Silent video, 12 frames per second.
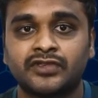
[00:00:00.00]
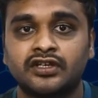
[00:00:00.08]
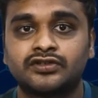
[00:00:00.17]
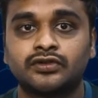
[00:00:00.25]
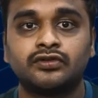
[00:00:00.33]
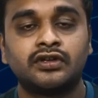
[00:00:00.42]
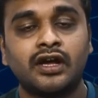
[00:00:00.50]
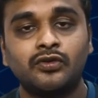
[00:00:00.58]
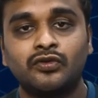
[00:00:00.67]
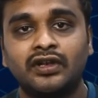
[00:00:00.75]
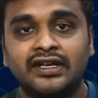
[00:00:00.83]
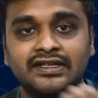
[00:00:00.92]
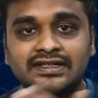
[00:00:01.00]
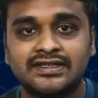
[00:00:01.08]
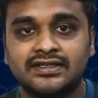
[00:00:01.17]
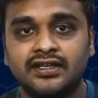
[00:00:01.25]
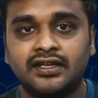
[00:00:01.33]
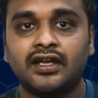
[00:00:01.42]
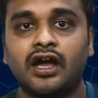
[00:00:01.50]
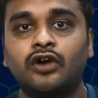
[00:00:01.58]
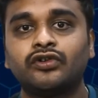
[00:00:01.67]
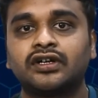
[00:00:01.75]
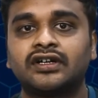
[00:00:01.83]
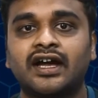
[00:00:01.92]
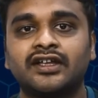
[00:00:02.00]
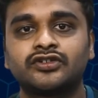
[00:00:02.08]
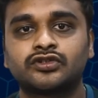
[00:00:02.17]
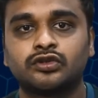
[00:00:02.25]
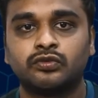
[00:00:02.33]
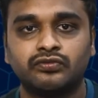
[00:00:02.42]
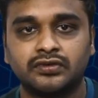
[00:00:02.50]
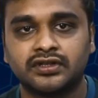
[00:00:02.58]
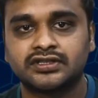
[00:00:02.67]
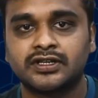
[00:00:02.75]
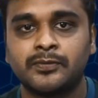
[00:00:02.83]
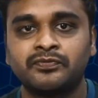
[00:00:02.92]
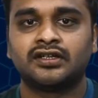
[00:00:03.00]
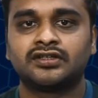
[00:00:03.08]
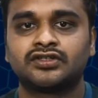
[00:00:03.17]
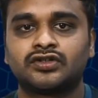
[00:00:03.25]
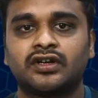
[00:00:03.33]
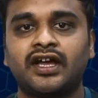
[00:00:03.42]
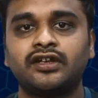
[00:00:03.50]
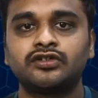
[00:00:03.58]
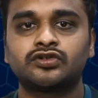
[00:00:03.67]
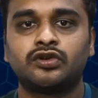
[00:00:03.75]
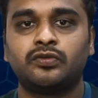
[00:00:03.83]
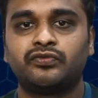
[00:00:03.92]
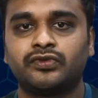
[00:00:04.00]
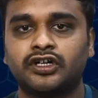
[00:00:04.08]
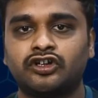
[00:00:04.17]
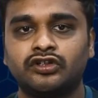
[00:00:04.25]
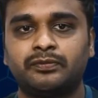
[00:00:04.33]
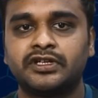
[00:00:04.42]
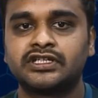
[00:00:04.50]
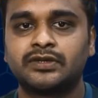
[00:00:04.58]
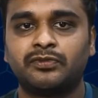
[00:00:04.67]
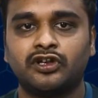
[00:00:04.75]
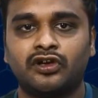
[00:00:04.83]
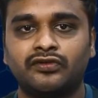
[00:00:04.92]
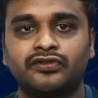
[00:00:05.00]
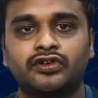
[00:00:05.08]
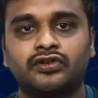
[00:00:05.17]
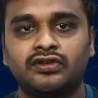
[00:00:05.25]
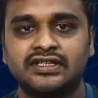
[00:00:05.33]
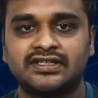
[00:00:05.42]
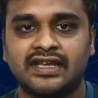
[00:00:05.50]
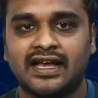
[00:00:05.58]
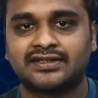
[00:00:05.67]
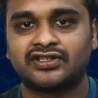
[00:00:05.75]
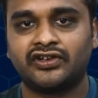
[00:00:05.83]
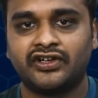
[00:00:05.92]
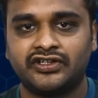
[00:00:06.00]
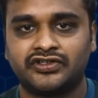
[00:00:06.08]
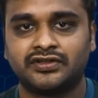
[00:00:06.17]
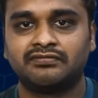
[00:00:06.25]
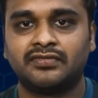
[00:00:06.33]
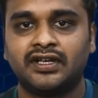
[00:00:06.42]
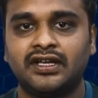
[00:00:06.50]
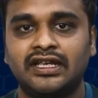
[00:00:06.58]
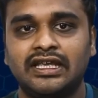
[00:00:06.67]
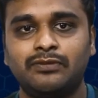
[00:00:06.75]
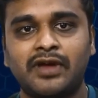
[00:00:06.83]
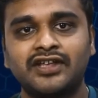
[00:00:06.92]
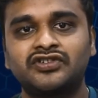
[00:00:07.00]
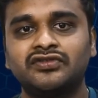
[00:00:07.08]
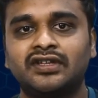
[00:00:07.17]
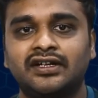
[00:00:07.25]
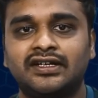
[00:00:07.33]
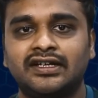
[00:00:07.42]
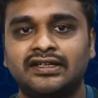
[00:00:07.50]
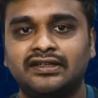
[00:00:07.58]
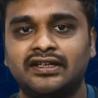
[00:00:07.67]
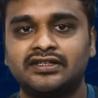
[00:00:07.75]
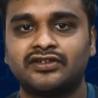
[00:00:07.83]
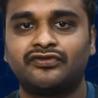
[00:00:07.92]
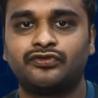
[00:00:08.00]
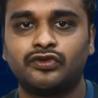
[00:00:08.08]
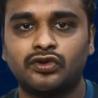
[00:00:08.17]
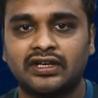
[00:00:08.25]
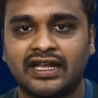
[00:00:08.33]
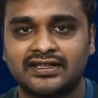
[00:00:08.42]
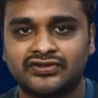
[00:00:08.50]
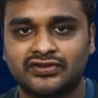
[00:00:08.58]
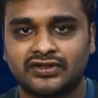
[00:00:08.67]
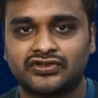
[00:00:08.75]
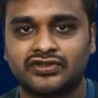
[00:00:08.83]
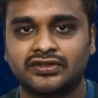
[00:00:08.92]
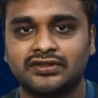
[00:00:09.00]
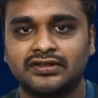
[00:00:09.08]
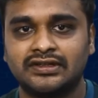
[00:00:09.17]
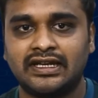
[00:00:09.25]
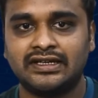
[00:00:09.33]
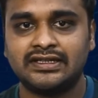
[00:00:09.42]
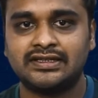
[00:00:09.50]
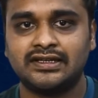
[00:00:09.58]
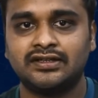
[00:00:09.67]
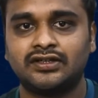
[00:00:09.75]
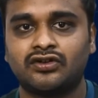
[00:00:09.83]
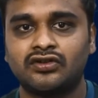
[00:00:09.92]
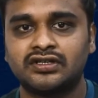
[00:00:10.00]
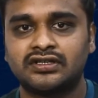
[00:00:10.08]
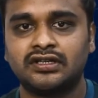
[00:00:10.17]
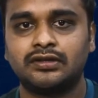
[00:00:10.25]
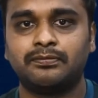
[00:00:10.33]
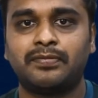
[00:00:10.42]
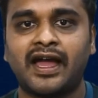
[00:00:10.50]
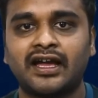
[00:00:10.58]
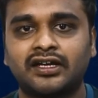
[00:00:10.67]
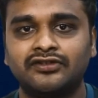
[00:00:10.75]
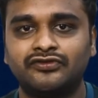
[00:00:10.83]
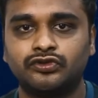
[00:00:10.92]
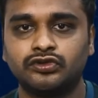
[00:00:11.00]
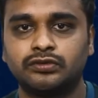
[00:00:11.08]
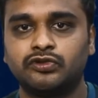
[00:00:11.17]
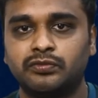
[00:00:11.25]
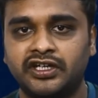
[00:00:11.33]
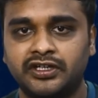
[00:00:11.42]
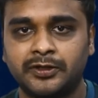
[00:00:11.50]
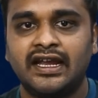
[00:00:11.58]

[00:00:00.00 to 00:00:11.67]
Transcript: So now let us see how a gyroscope works. Gyroscope work on the principle of Coriolis acceleration. Imagine that there is a fork-like structure that is in constant back and forth movement.